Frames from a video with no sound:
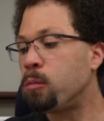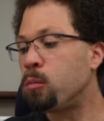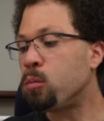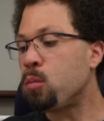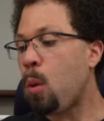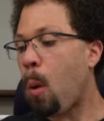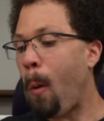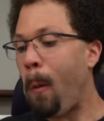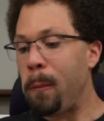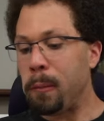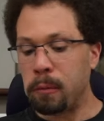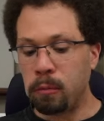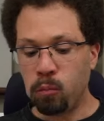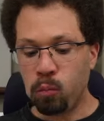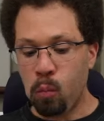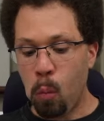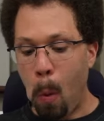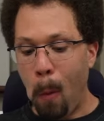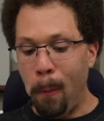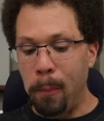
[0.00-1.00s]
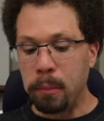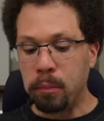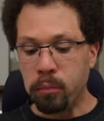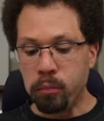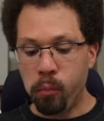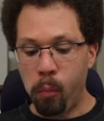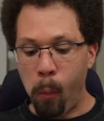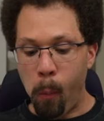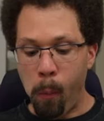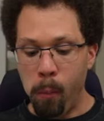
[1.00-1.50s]
peanut butter
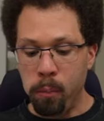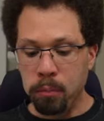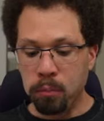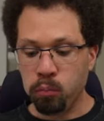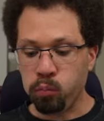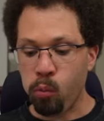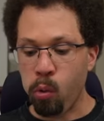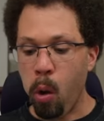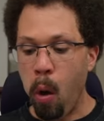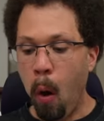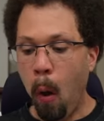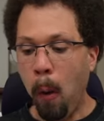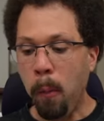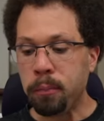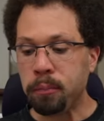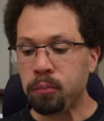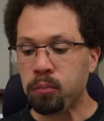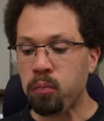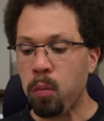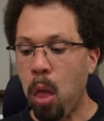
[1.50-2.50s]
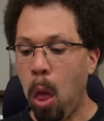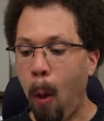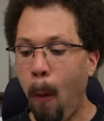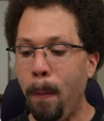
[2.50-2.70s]
fiend, you could say.